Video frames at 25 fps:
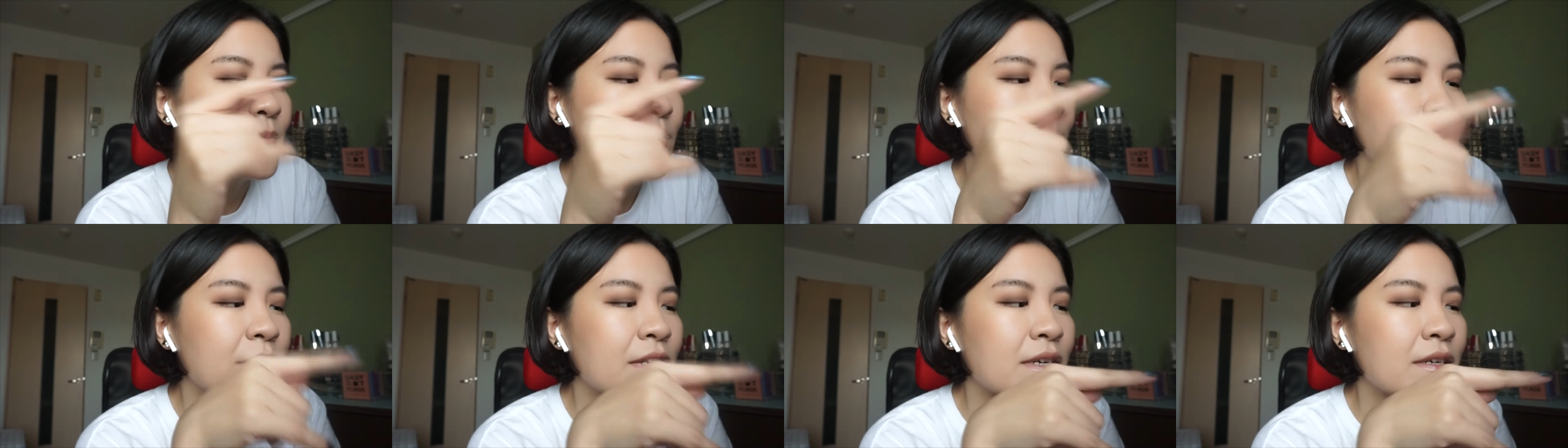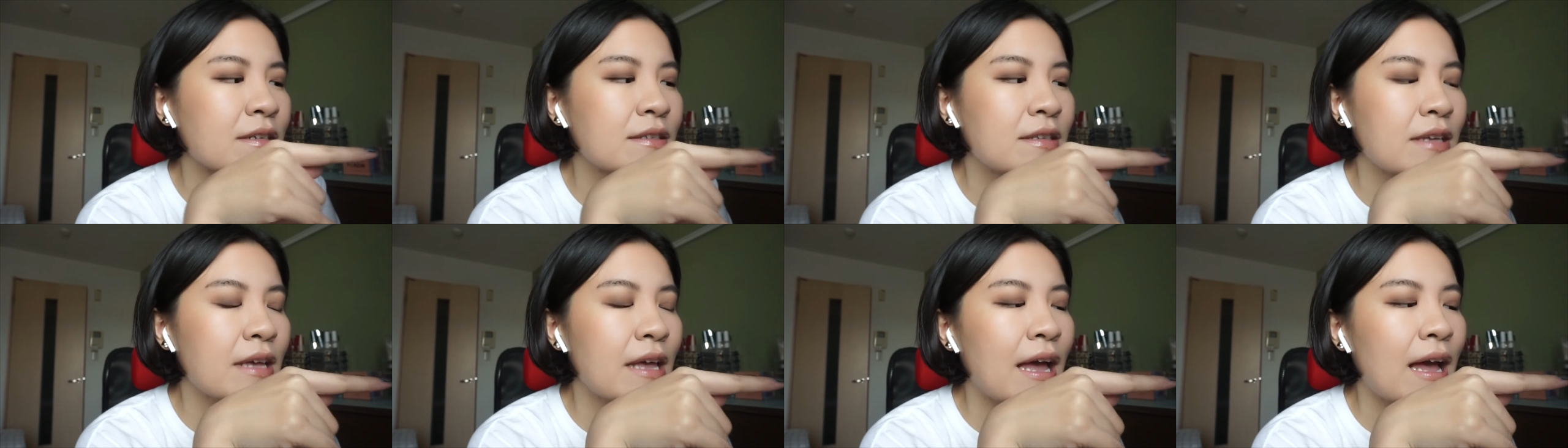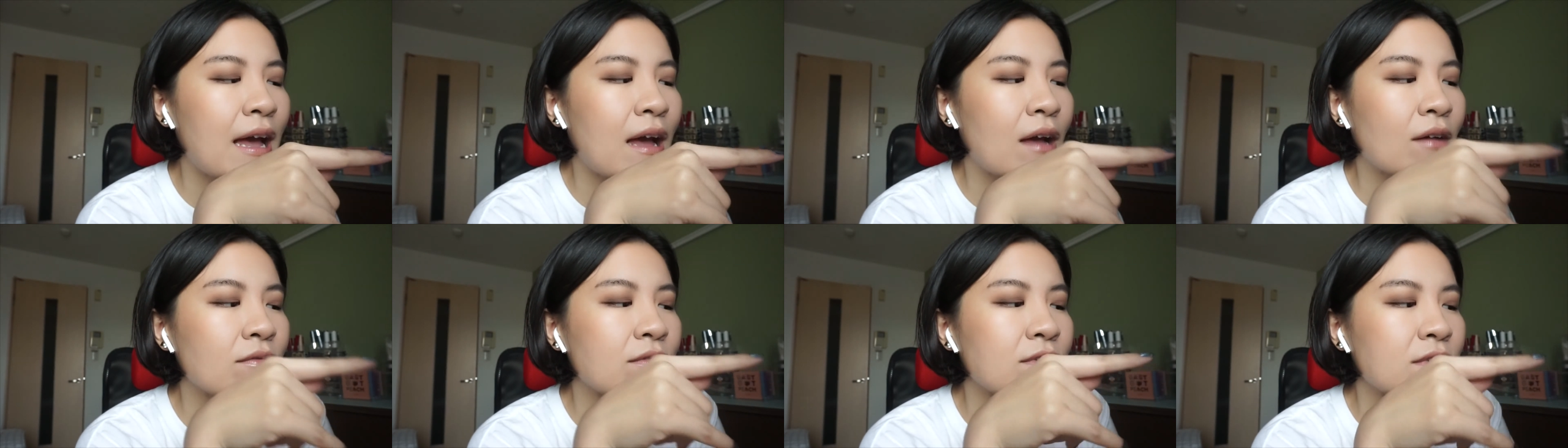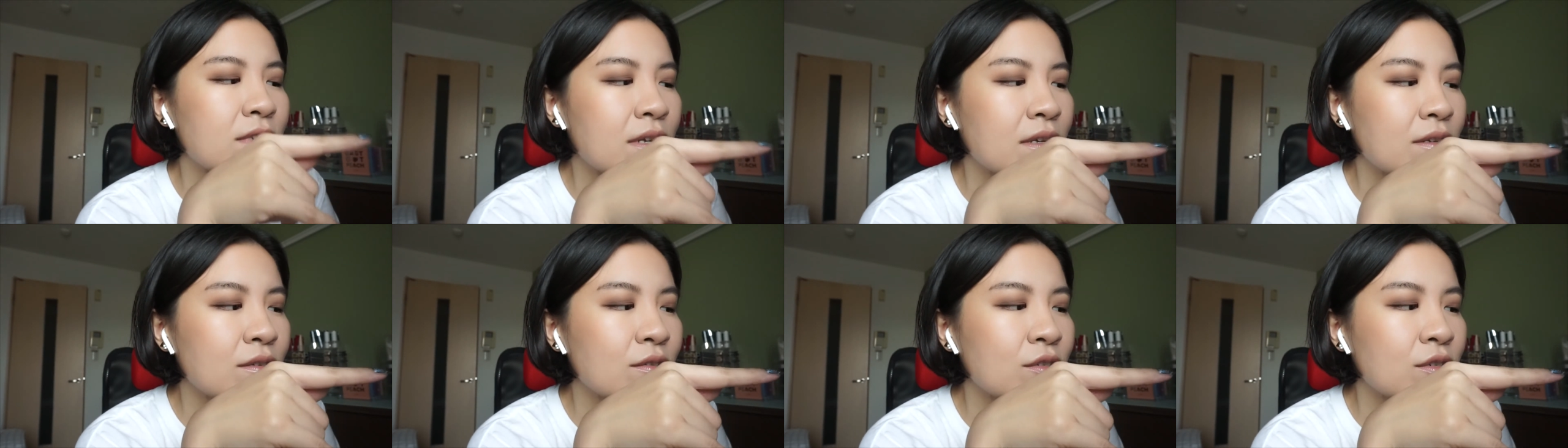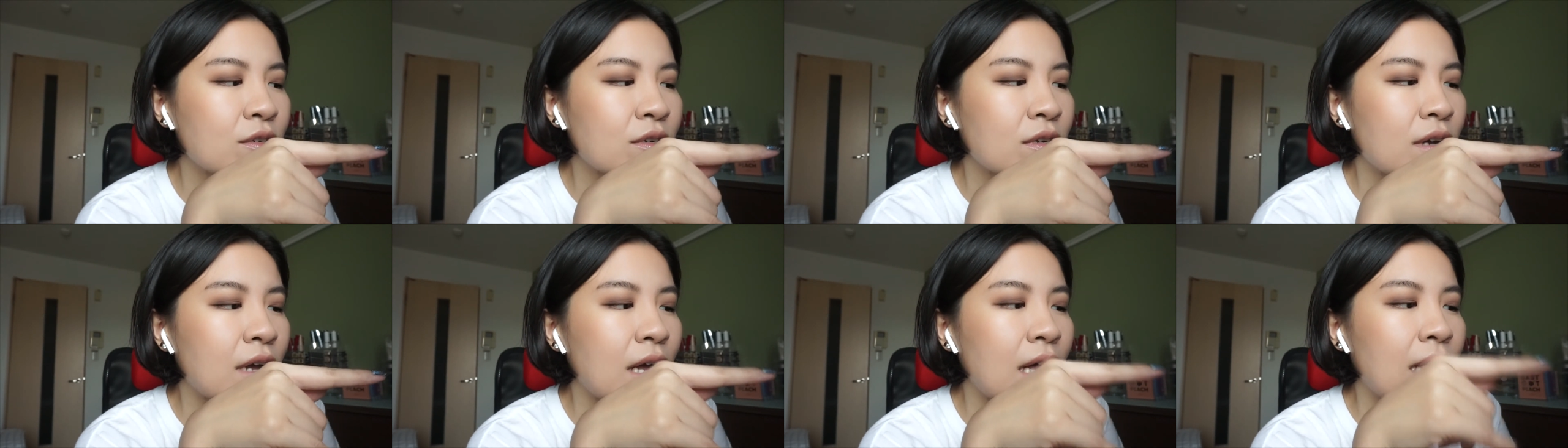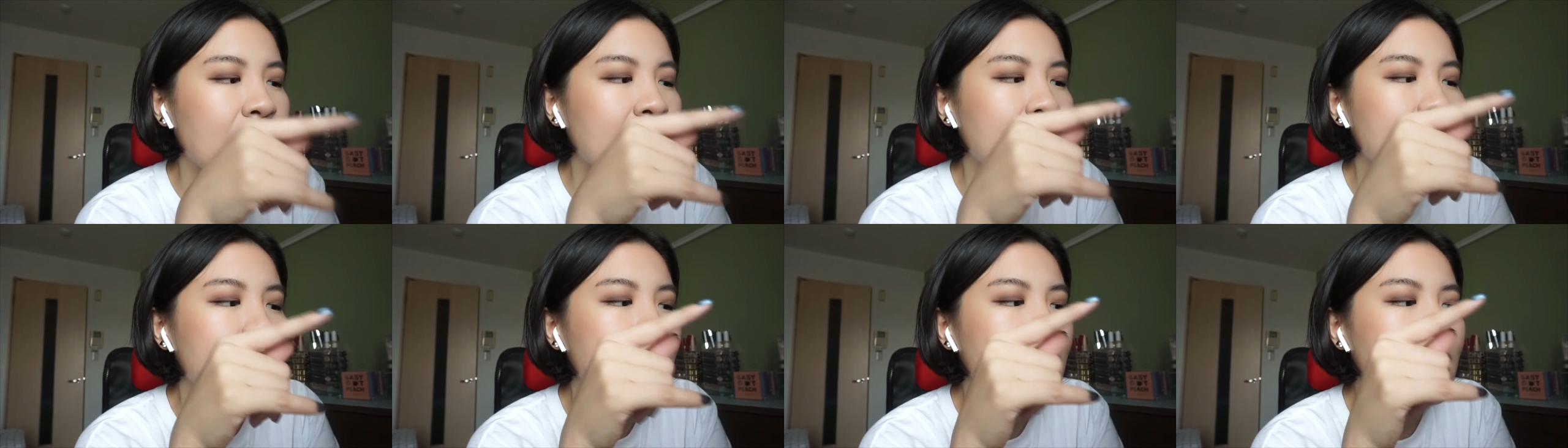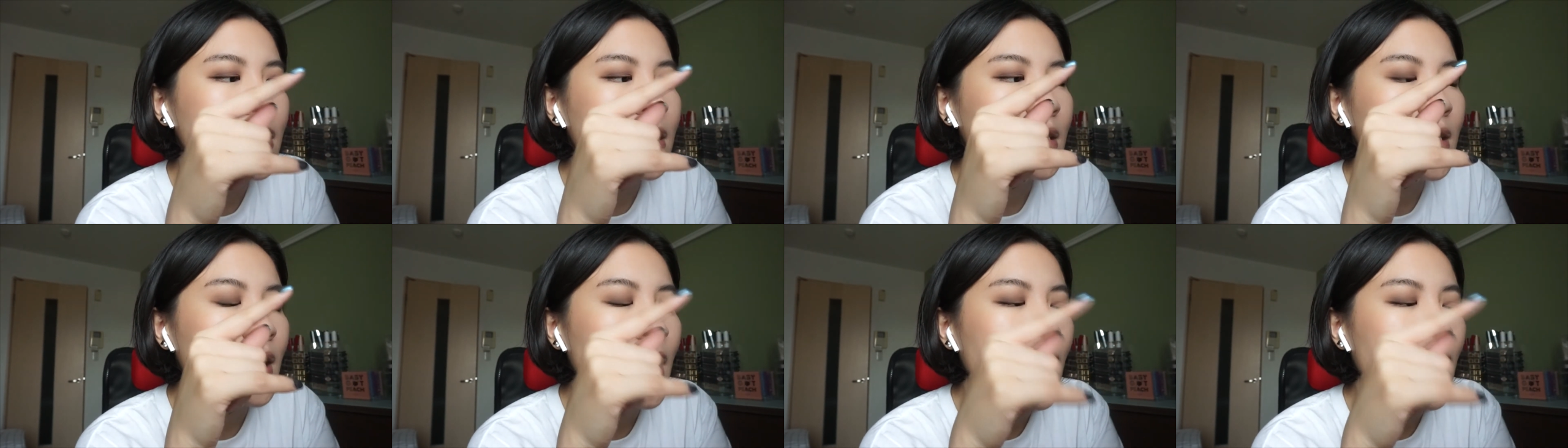because they have center eyelid,